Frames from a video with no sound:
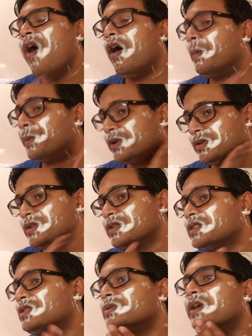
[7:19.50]

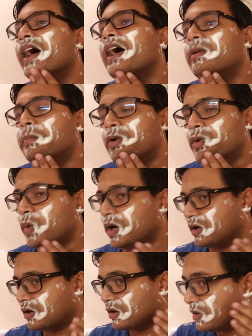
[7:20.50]
opportunities to add more
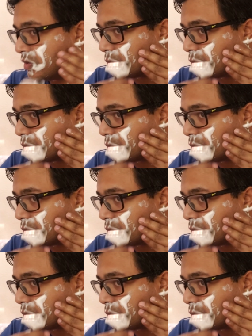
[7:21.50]
water,